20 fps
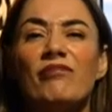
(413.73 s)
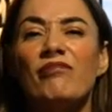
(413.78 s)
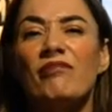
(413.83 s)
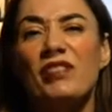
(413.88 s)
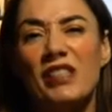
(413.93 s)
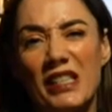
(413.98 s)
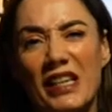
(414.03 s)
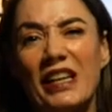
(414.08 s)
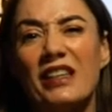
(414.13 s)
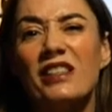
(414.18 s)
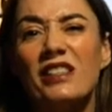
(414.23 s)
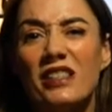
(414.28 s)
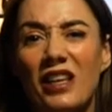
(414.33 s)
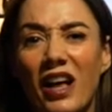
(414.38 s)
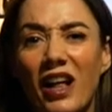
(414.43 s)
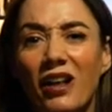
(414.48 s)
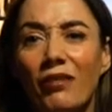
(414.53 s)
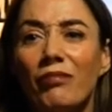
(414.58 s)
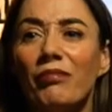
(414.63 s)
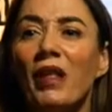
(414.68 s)
skin
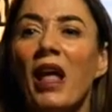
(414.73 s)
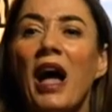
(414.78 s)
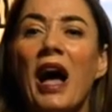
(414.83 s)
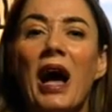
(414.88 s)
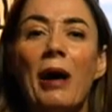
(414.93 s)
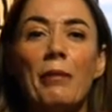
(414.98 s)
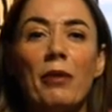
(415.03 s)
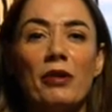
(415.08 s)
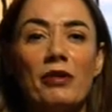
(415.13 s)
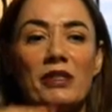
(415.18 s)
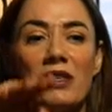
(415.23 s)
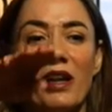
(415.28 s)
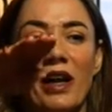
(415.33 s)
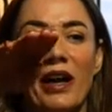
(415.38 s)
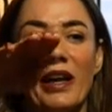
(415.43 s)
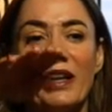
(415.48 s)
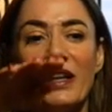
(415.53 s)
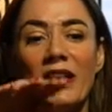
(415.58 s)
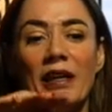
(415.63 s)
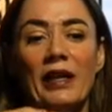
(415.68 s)
cell, and most
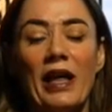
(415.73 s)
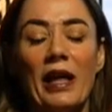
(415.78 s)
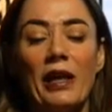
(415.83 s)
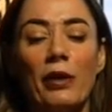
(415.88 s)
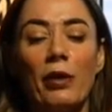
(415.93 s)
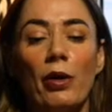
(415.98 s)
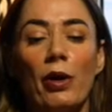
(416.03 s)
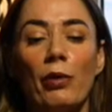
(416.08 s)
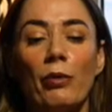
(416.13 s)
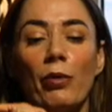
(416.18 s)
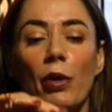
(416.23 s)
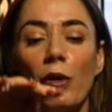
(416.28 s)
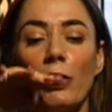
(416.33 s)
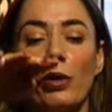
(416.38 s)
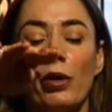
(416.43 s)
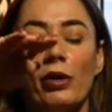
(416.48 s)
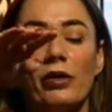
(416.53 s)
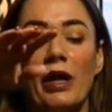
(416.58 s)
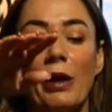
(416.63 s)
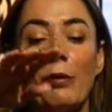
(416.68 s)
likely then they
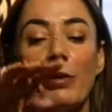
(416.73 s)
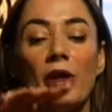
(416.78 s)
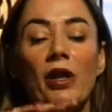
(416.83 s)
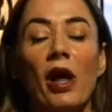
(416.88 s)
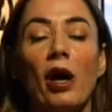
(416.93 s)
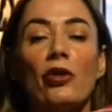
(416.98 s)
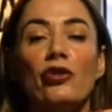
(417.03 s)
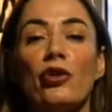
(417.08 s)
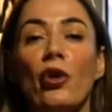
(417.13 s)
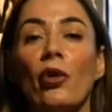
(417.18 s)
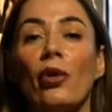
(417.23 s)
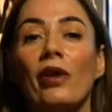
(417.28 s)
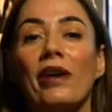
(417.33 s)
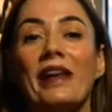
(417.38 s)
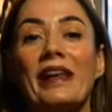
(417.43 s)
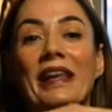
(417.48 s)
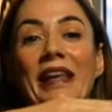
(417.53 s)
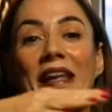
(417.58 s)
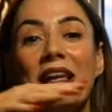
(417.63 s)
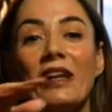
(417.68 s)
will not all
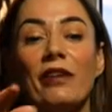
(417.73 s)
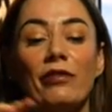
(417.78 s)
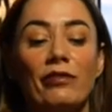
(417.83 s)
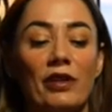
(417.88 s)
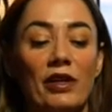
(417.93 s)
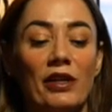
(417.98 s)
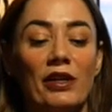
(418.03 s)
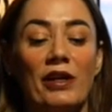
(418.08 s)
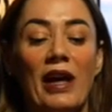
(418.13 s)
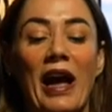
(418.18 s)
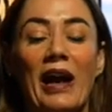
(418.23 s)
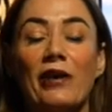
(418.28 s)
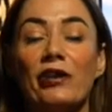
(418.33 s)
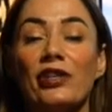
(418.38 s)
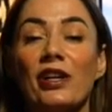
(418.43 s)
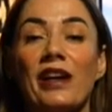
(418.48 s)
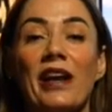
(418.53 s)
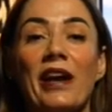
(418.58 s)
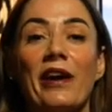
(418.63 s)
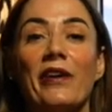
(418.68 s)
leave the
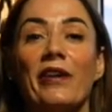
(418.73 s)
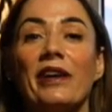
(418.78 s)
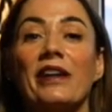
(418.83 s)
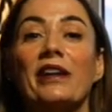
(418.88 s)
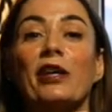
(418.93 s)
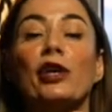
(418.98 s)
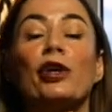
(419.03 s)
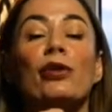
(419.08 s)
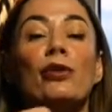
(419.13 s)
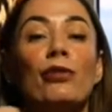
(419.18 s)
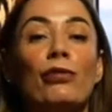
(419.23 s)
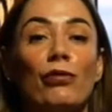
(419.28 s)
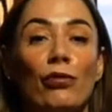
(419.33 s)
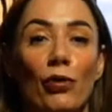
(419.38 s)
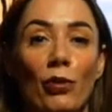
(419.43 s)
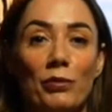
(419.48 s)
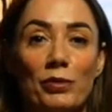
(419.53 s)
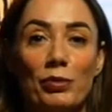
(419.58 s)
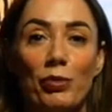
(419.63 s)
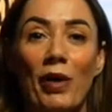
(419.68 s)
outer layer in a
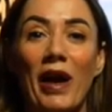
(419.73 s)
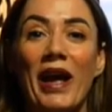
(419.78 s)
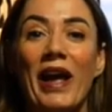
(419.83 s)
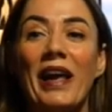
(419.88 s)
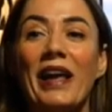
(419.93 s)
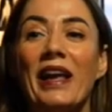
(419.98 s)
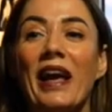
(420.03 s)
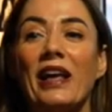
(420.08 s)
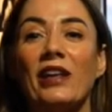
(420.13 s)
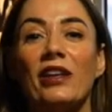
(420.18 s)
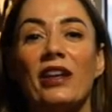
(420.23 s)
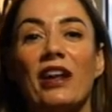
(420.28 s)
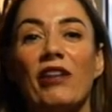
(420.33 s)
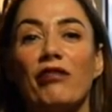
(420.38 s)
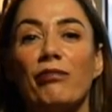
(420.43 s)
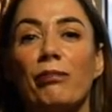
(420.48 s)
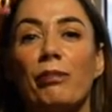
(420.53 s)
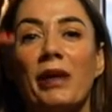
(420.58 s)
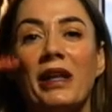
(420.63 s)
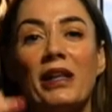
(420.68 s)
uniformed way, and you'll
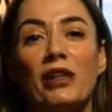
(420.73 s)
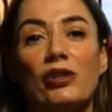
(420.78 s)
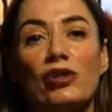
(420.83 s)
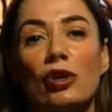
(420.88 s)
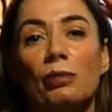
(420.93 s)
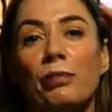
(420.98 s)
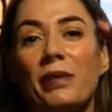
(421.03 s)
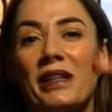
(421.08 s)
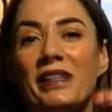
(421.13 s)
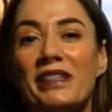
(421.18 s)
have build up and